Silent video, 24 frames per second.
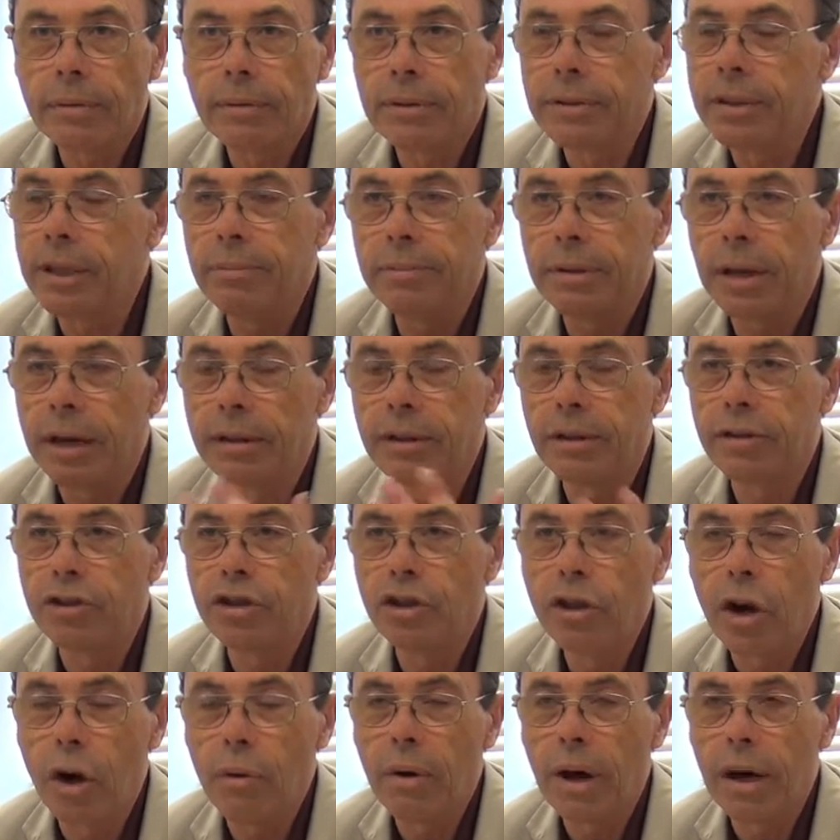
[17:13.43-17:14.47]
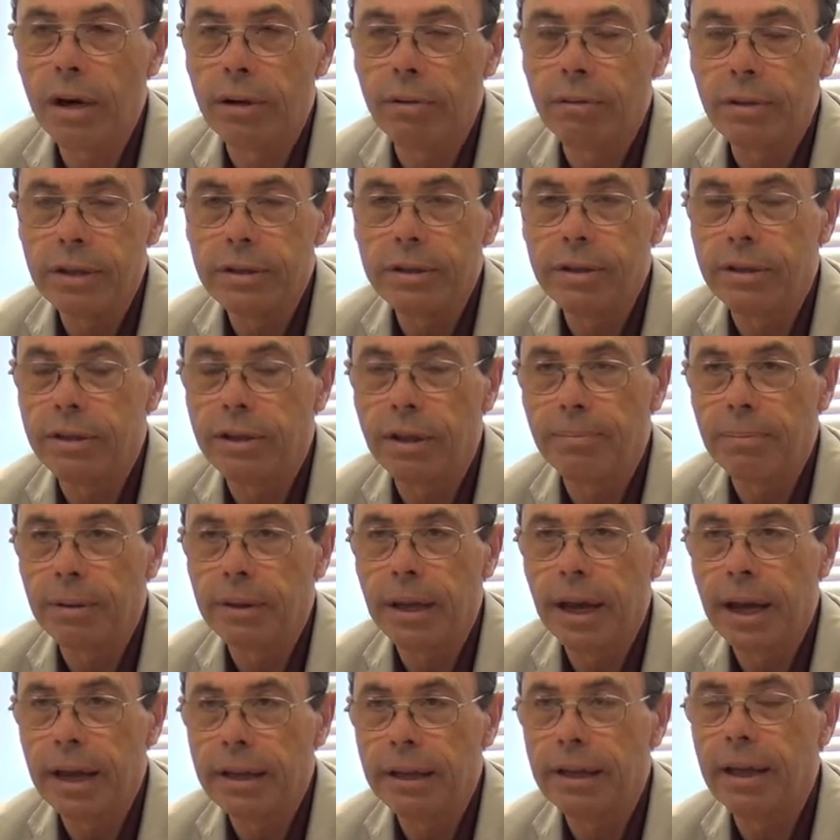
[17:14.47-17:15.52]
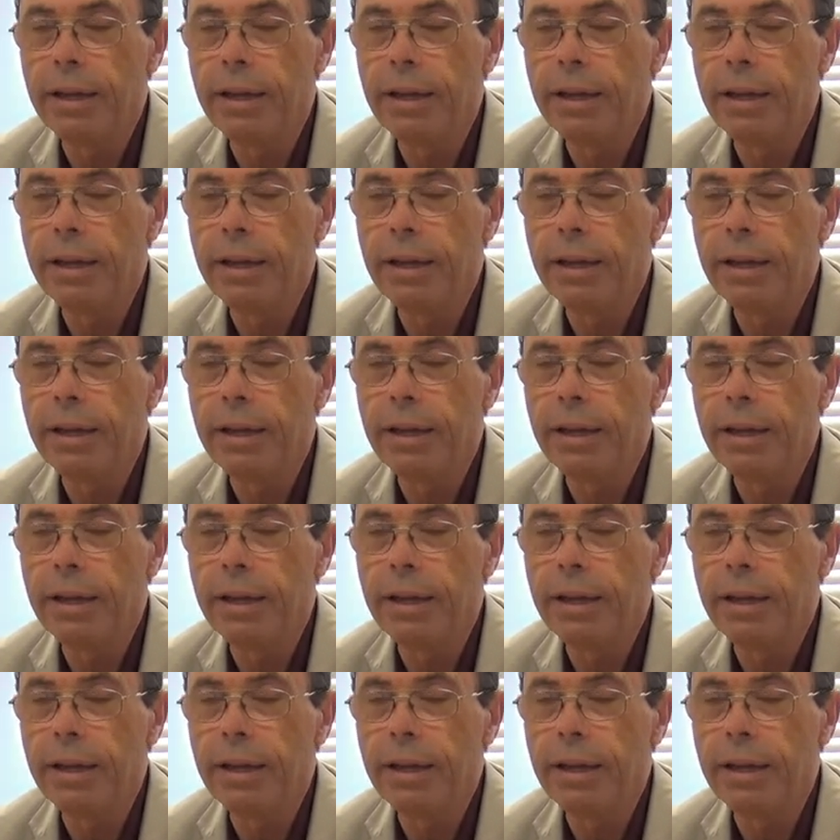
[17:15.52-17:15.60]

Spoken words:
It seems like there's no utterance in the play